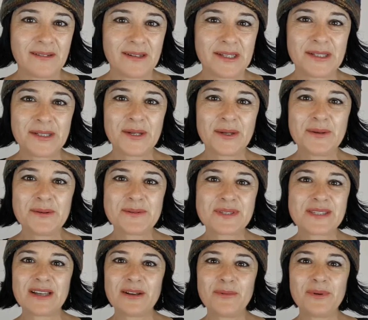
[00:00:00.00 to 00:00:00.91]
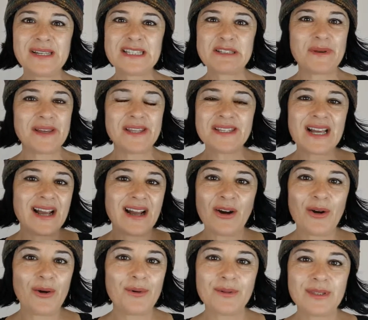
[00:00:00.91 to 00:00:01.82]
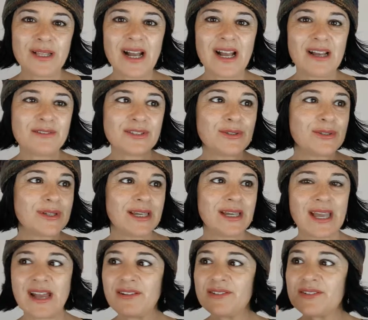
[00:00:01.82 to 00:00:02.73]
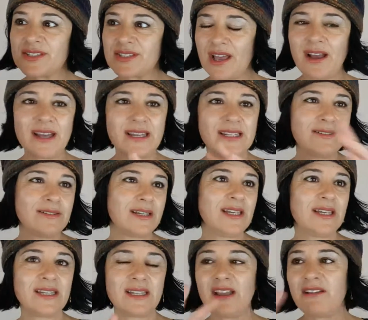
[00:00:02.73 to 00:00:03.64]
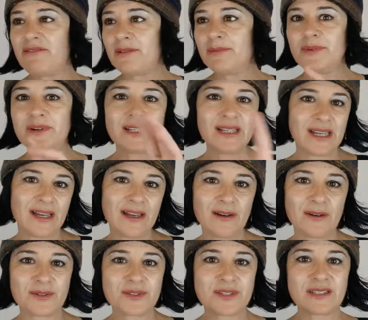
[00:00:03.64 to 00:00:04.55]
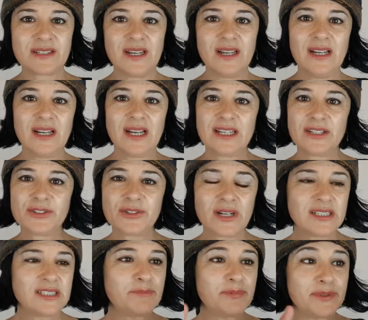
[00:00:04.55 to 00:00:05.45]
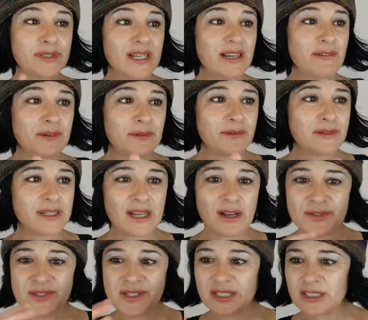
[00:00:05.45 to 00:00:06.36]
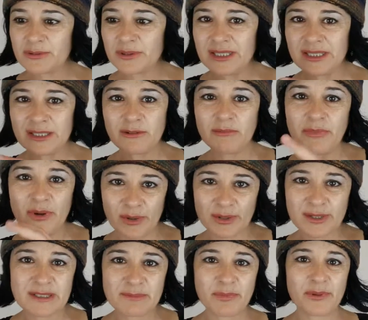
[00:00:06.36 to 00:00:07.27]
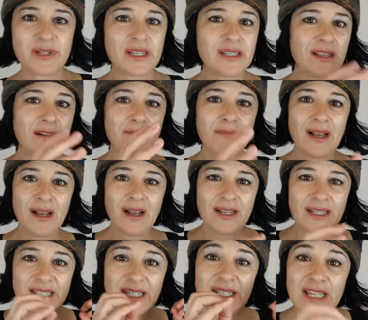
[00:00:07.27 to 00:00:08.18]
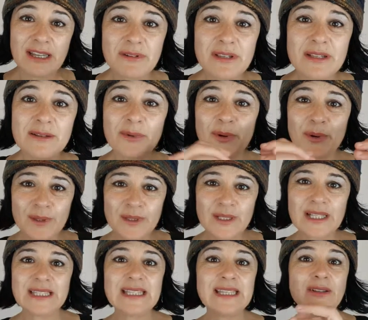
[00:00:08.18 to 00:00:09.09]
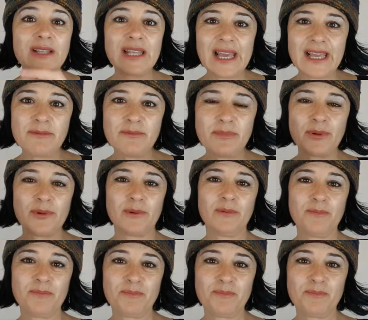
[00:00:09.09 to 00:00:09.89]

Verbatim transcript: You know, so we spend our whole lives looking outside, looking at everybody else and trying to put everyone else into a little box, putting them, you know, giving them all a little label